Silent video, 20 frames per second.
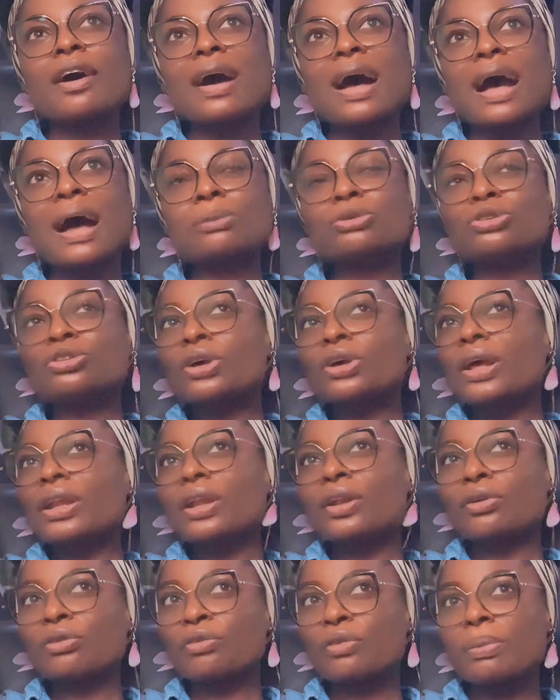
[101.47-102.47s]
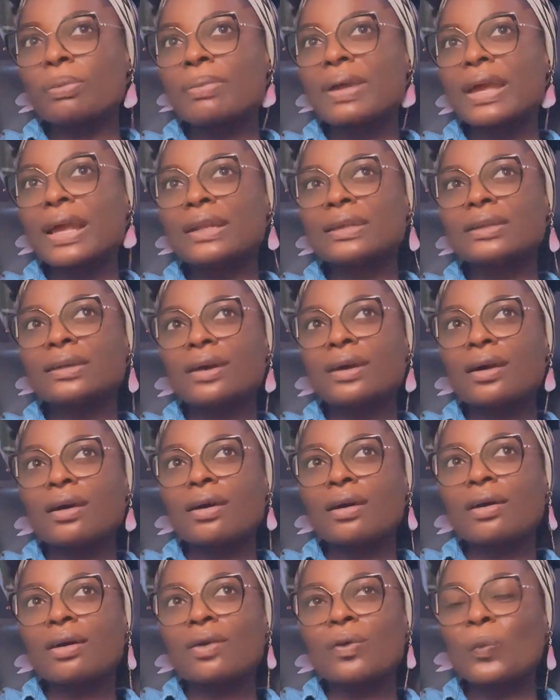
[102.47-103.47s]
I'm sure a lot of women
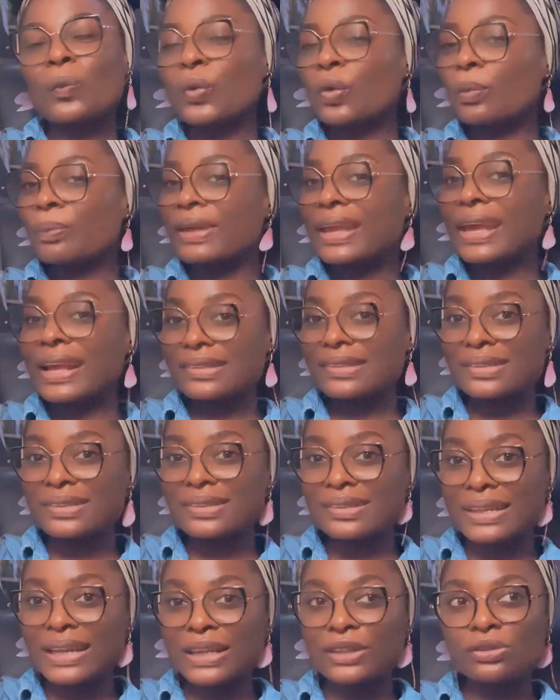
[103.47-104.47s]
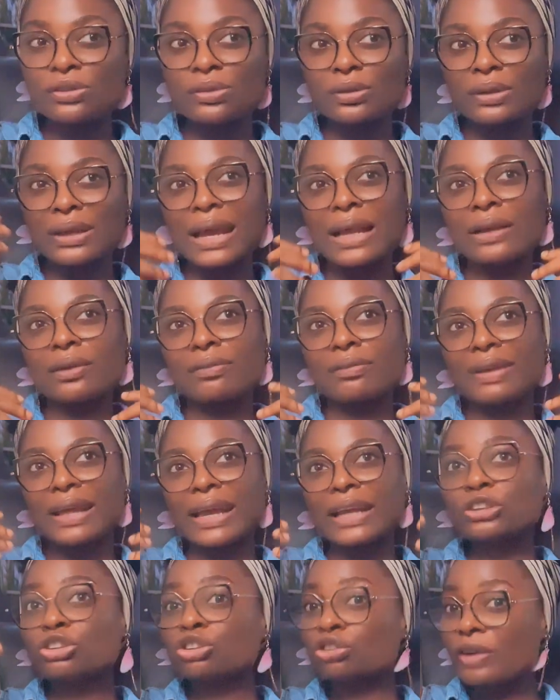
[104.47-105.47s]
will be hesitant to kind of
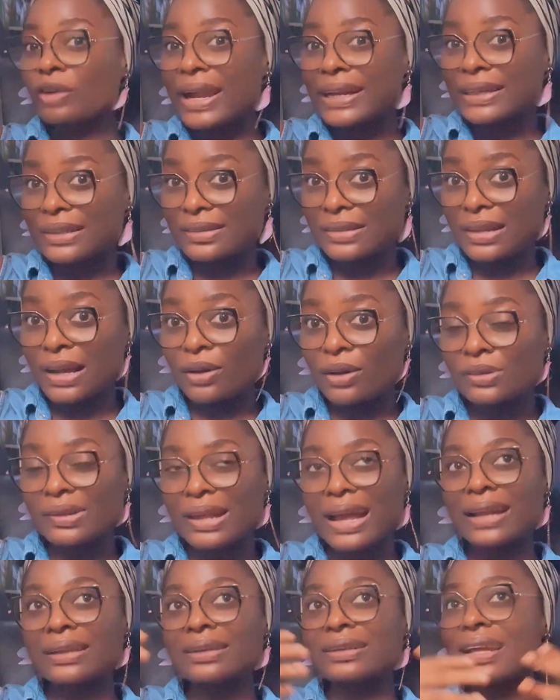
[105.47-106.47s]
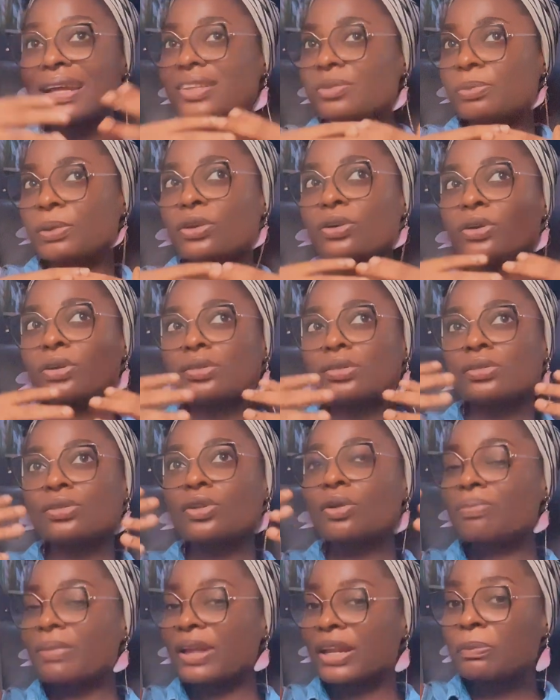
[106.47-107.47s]
like try this out, and that's because
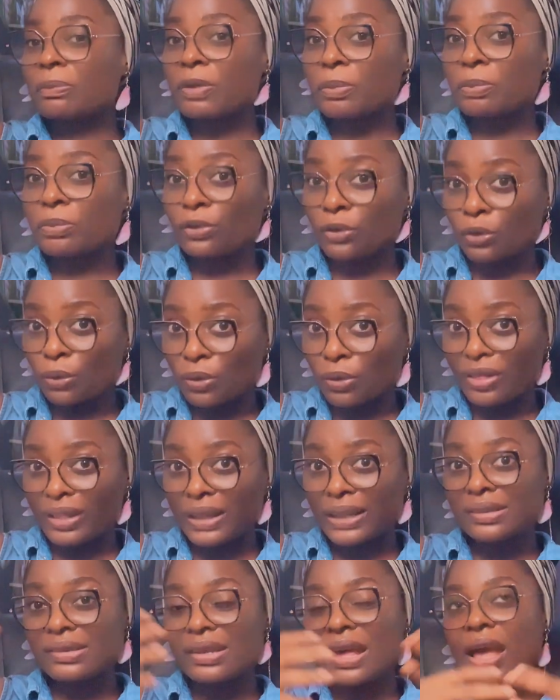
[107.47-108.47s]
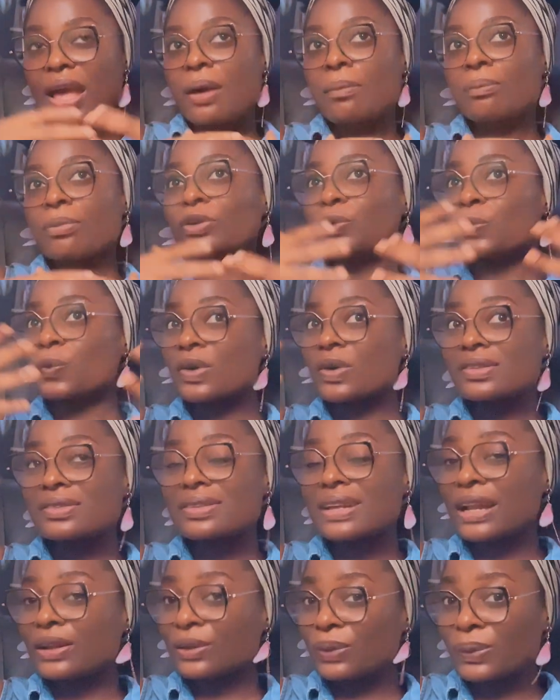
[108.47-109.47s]
not many people know this, but the
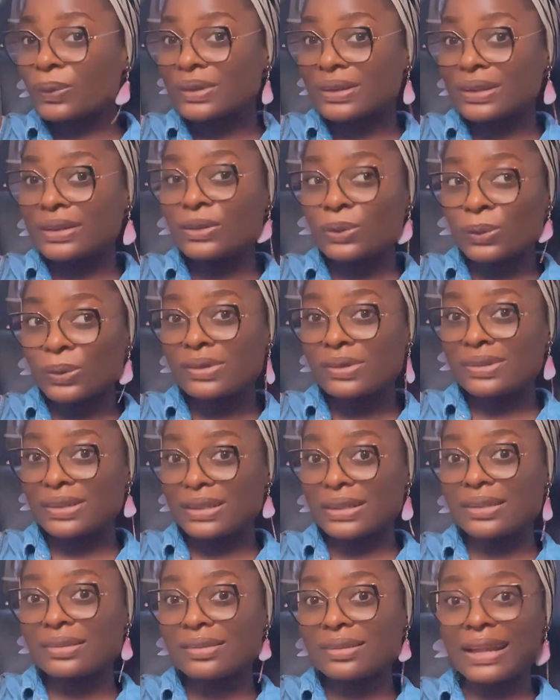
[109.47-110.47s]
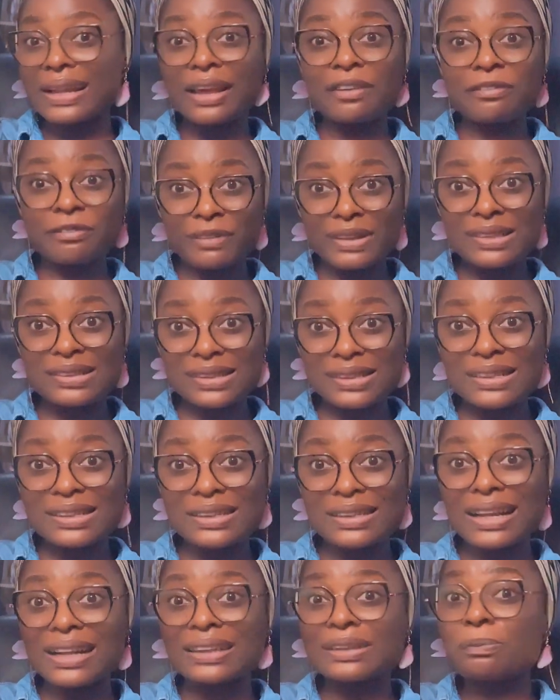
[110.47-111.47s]
ones that knows this, like face
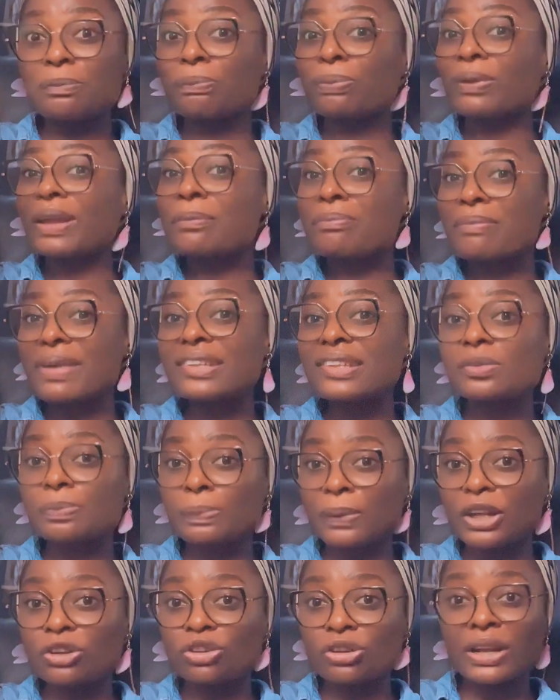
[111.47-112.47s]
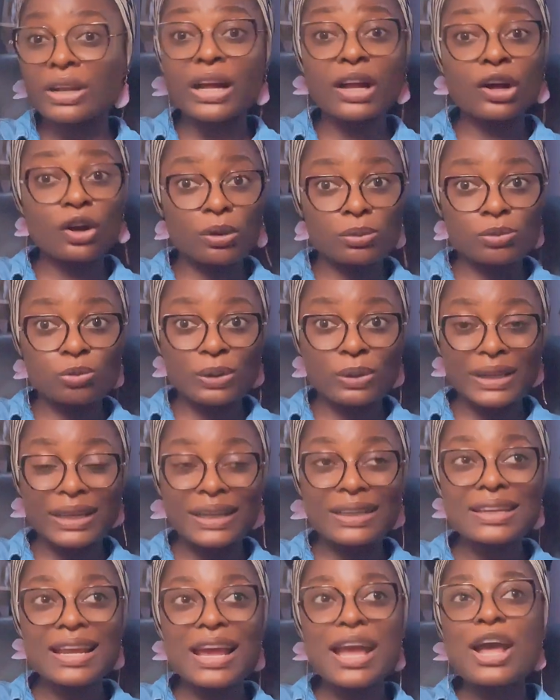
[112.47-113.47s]
sitting and the immense pleasure that comes with
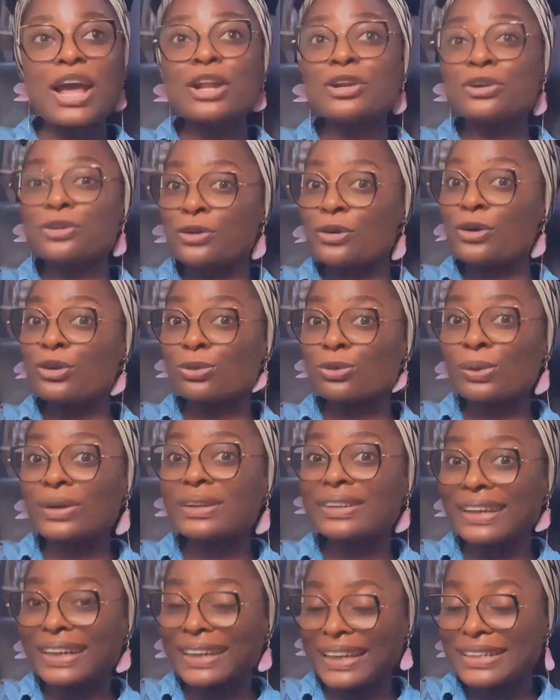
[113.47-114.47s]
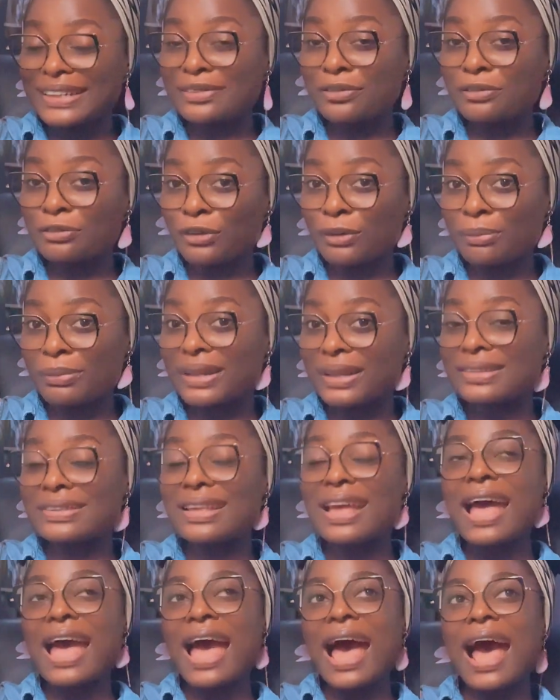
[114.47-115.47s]
it, knows what they're getting from it,
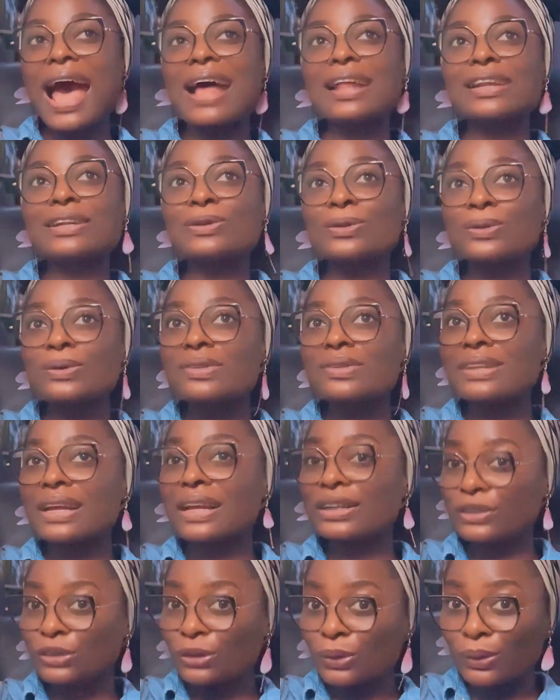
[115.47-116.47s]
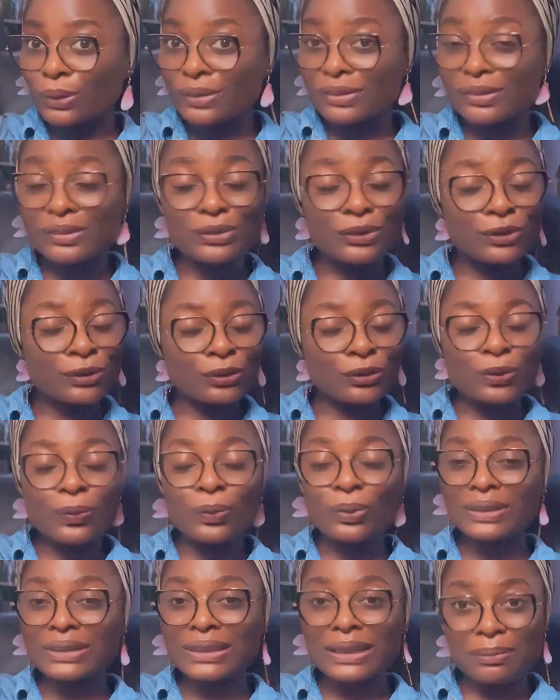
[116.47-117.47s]
and those that don't know
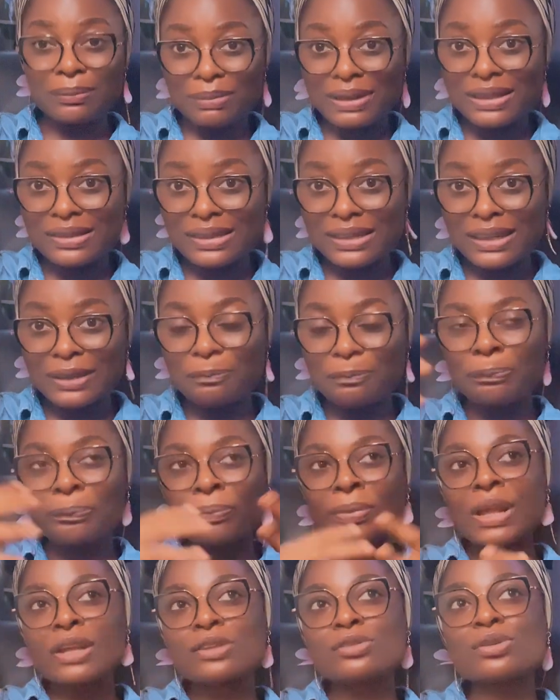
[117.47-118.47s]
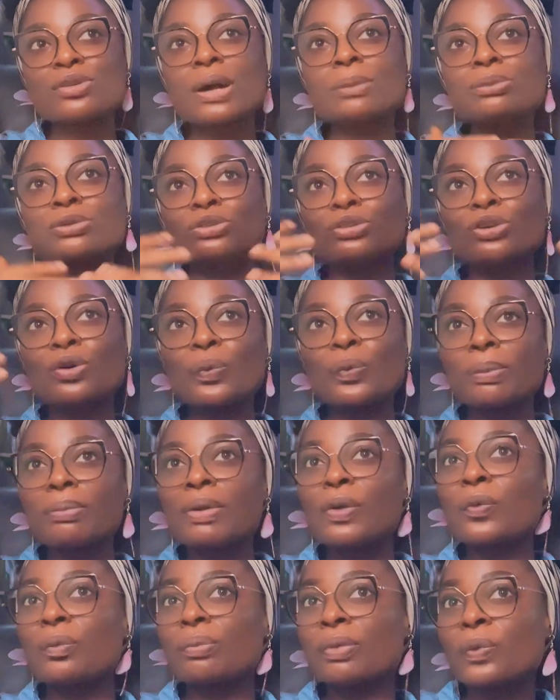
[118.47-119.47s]
what they're missing. So I'm sure
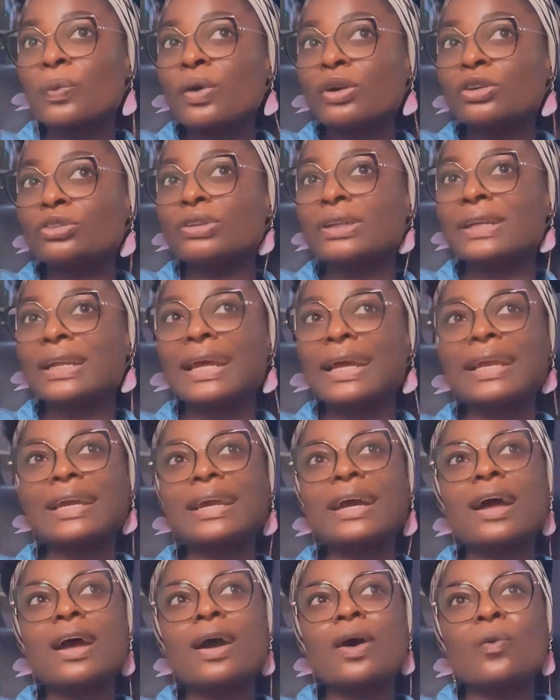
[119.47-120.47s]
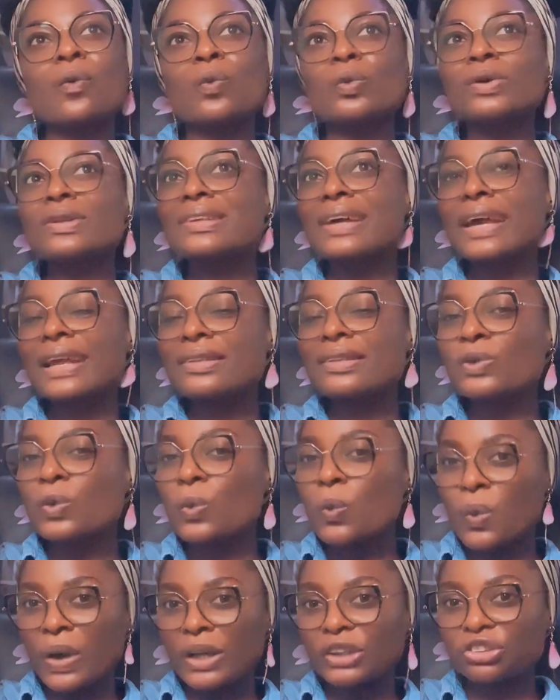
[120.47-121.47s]
women will be wondering, like, won't I
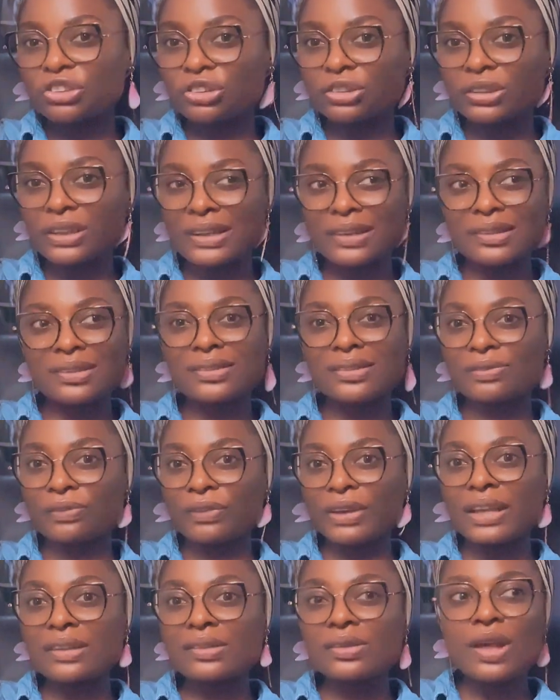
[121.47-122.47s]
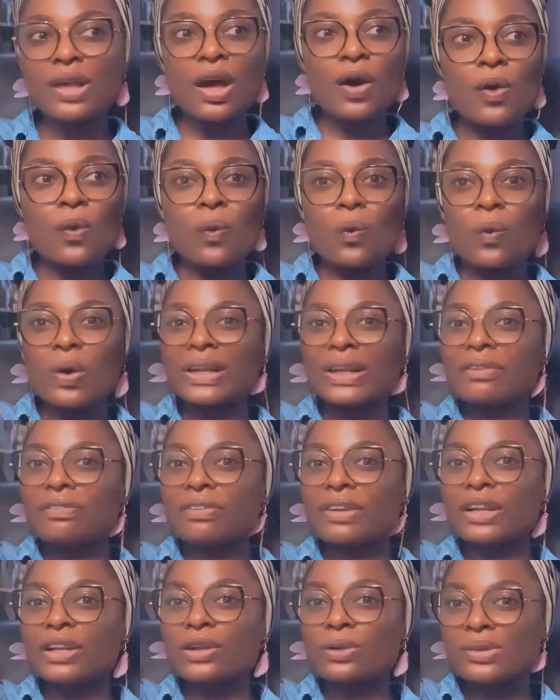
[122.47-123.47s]
squash his face? What
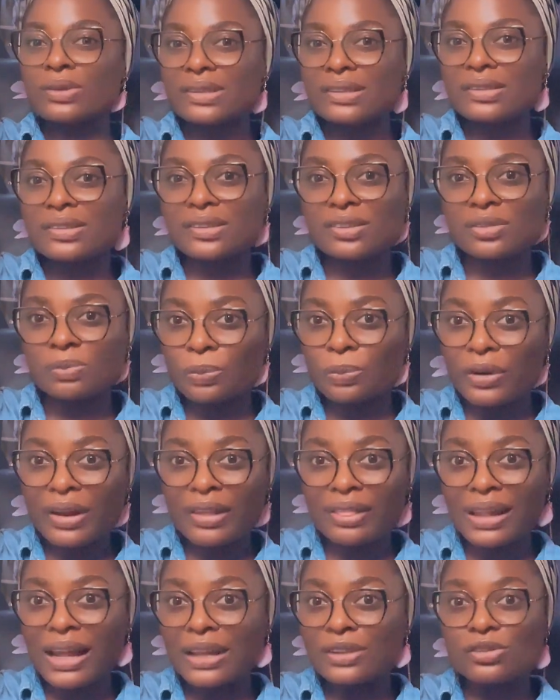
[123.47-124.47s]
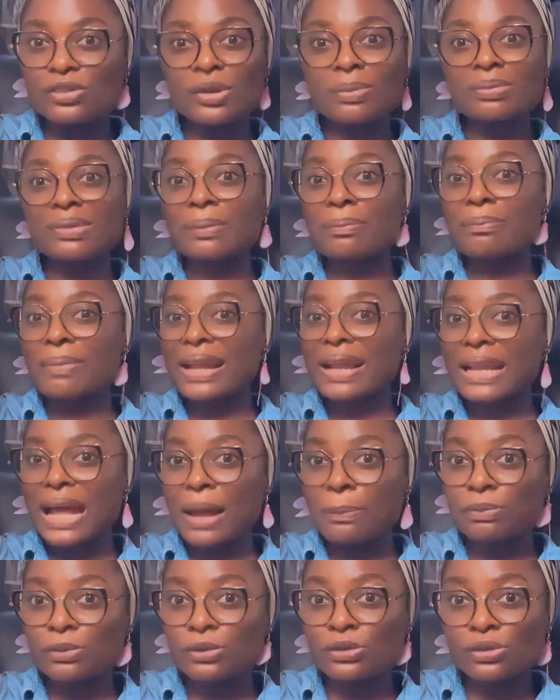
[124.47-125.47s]
if he loses his breath and something bad
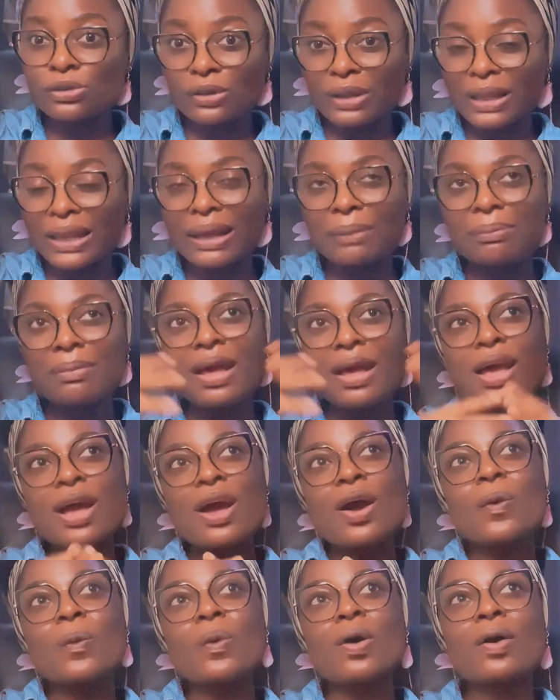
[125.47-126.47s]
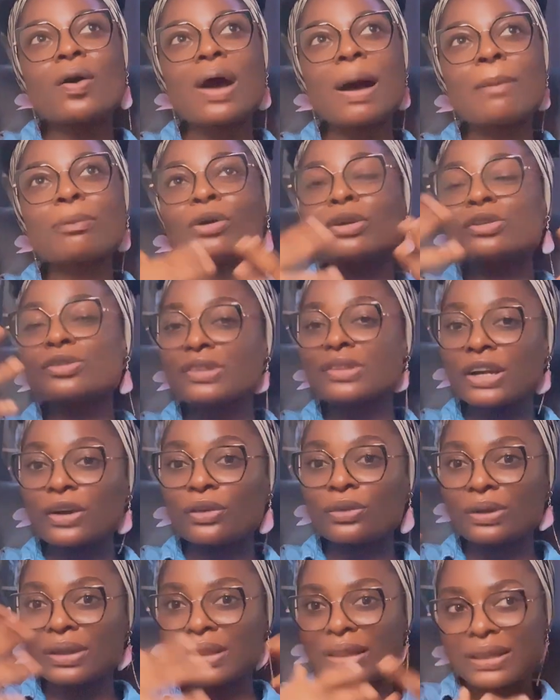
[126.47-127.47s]
happens to him? Well, I'm going to
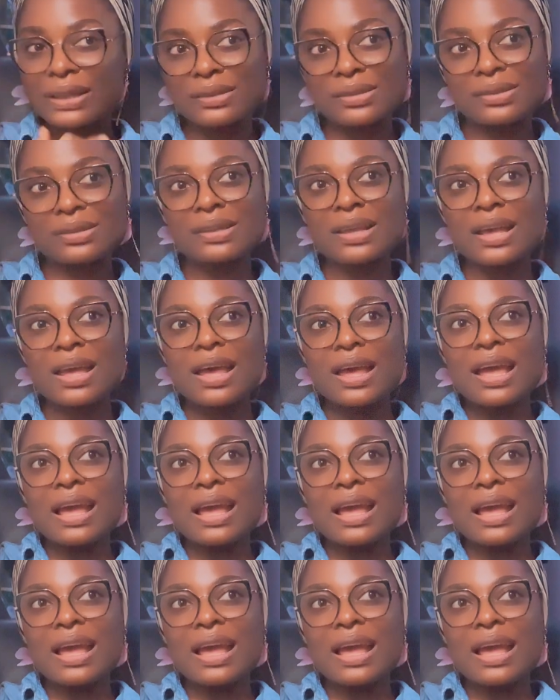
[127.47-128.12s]
tell you this.